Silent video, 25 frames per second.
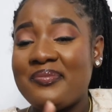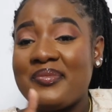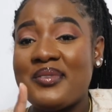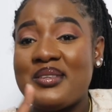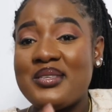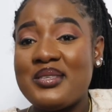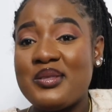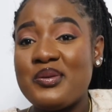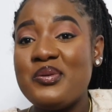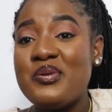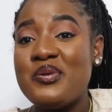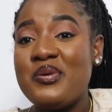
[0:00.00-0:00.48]

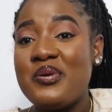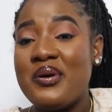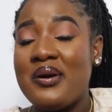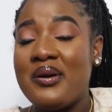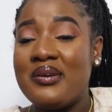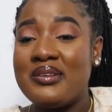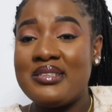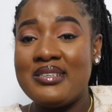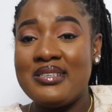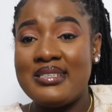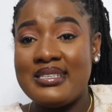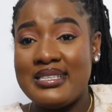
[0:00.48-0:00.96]
still go
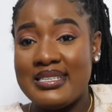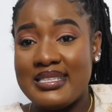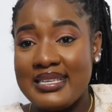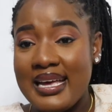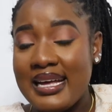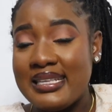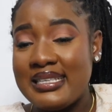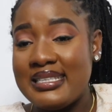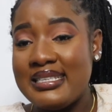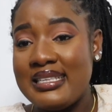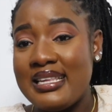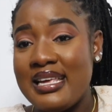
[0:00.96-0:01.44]
out on a
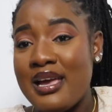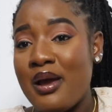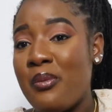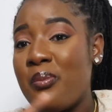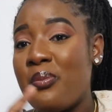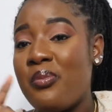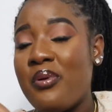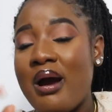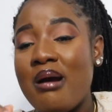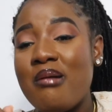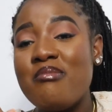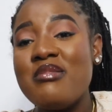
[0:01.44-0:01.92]
Saturday,
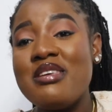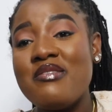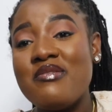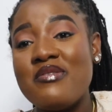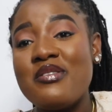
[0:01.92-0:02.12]
and probably